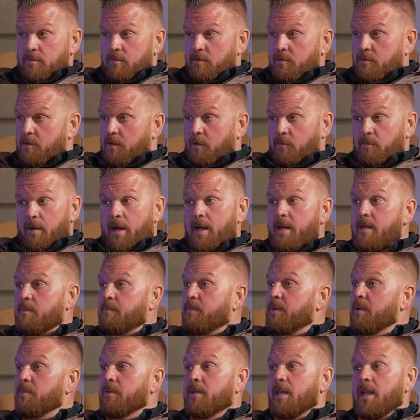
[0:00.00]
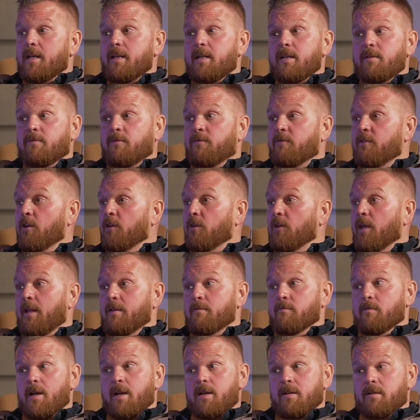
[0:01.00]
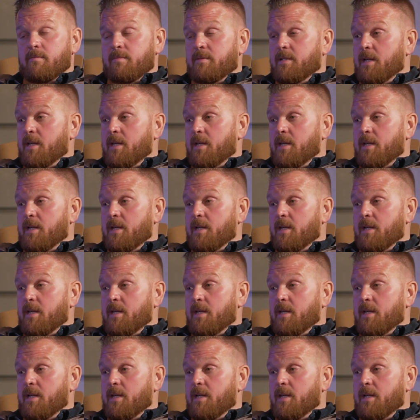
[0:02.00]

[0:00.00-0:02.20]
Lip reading: So random people that need fill at random